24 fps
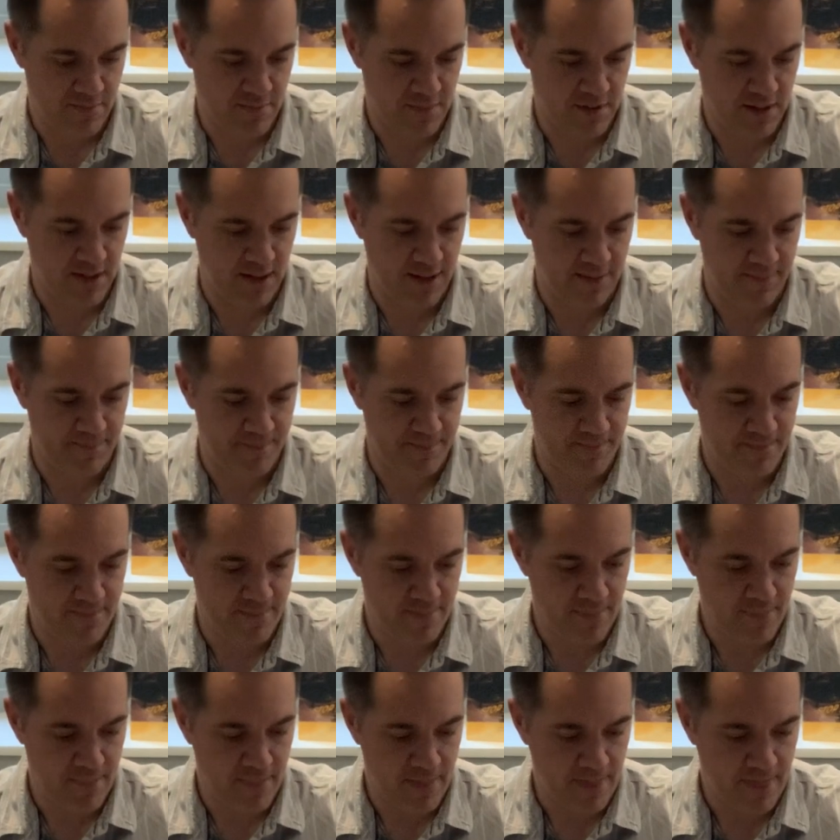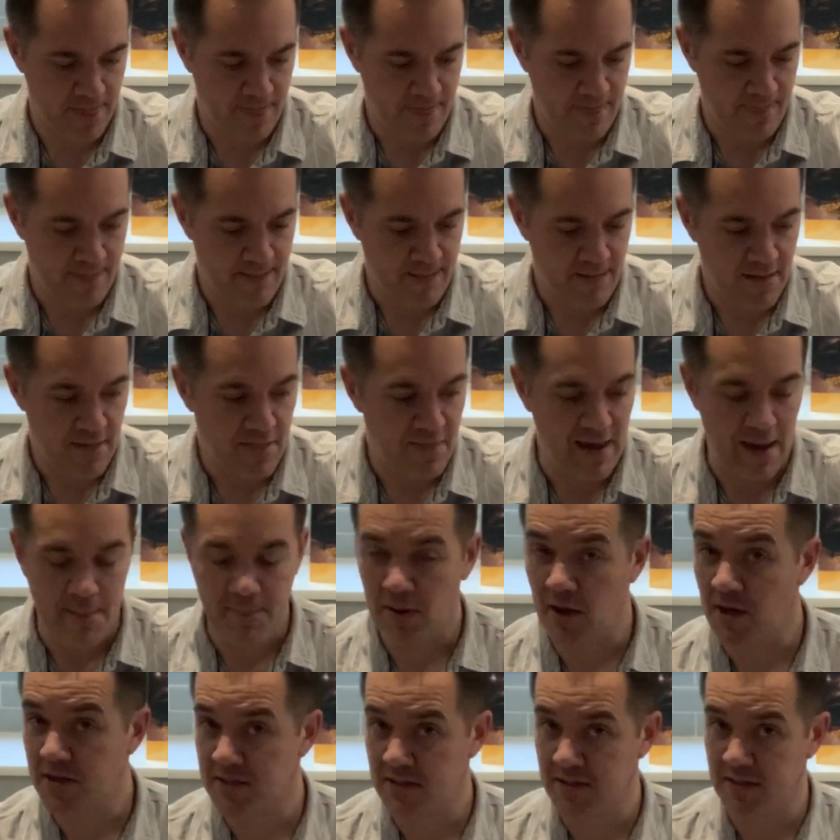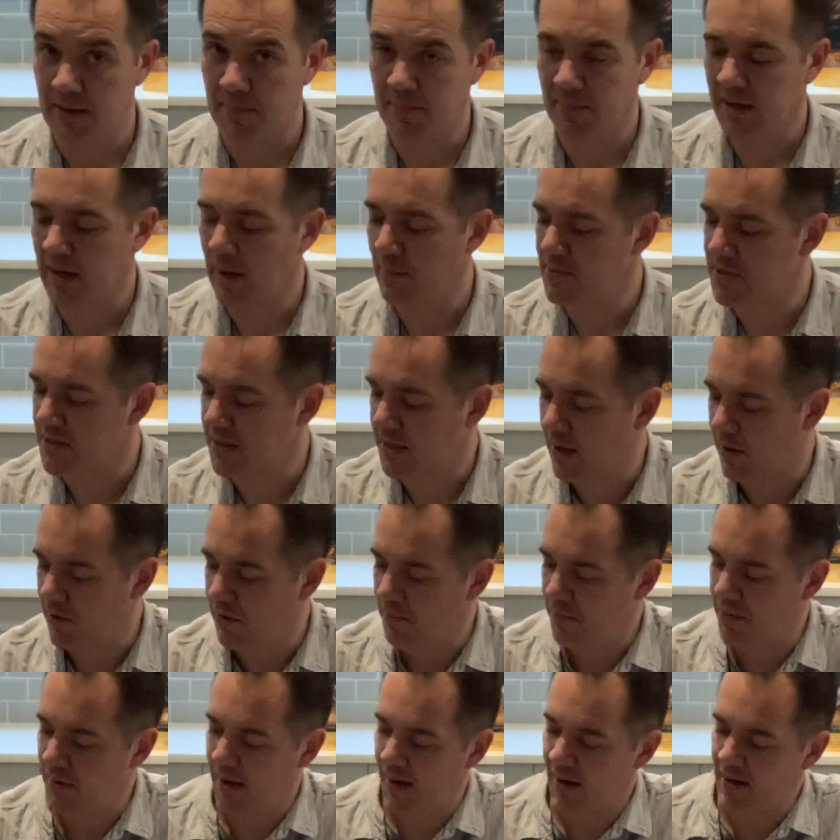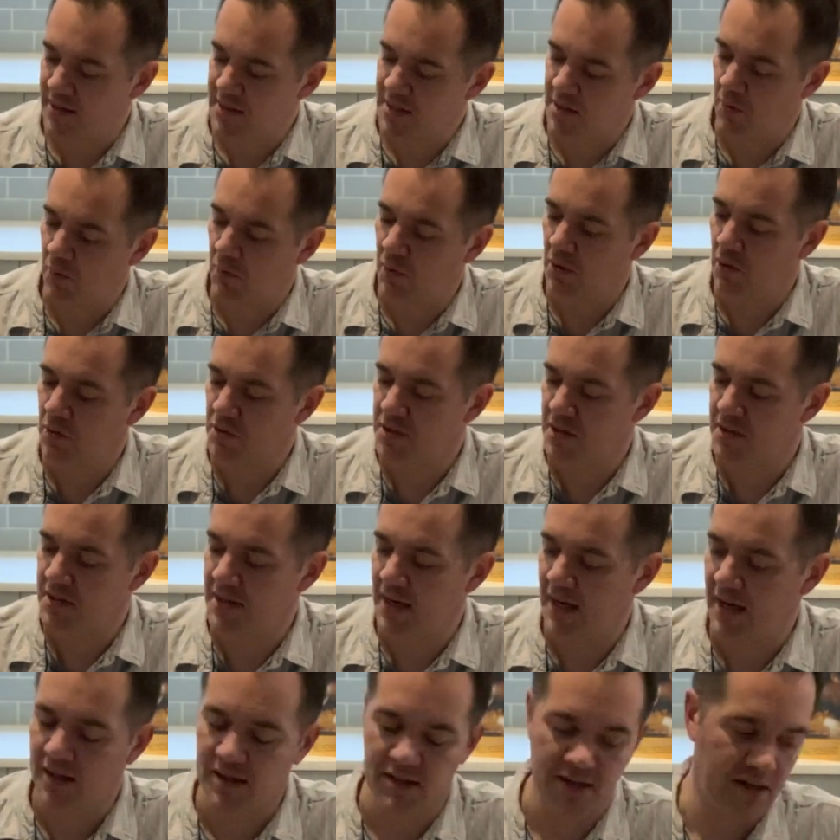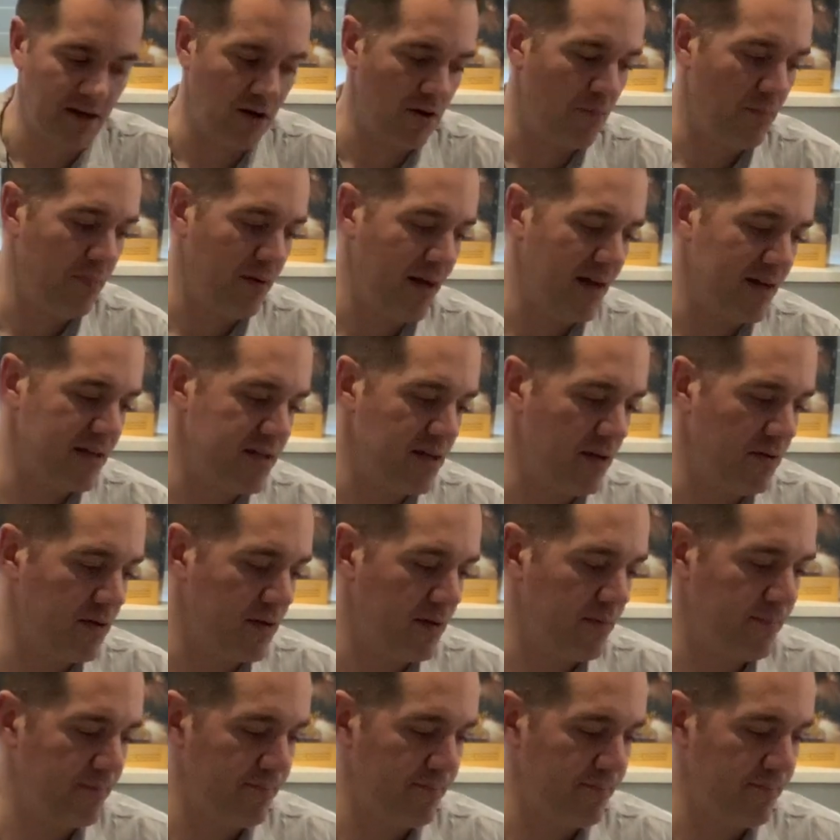Okay? That person then becomes the current player, so we'll also take the current player token.